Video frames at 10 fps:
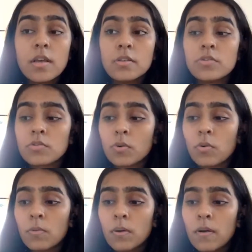
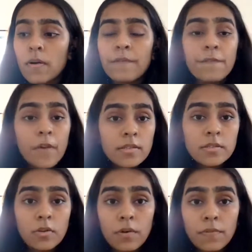So,
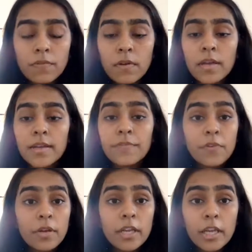first off, if
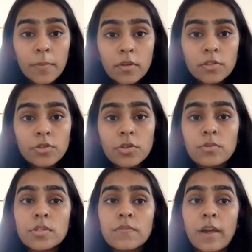you're able to
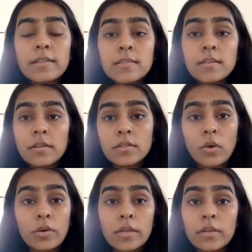use fancy
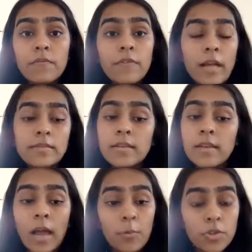rhetoric and fancy
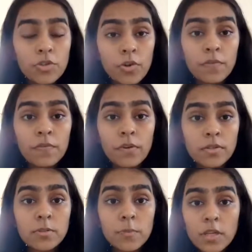language in your
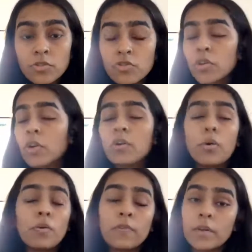first speech,
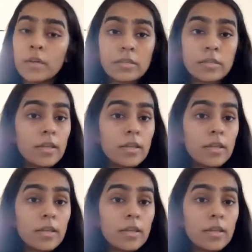go for it.